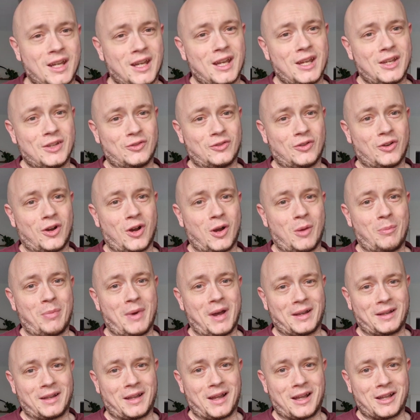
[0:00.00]
He's got a
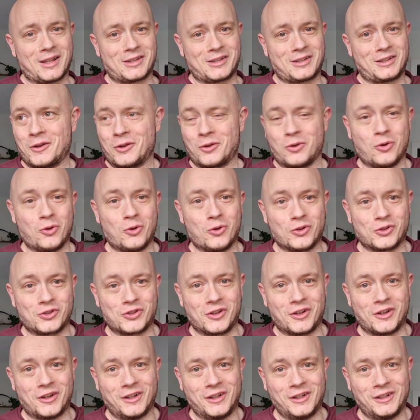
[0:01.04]
badass Corsa.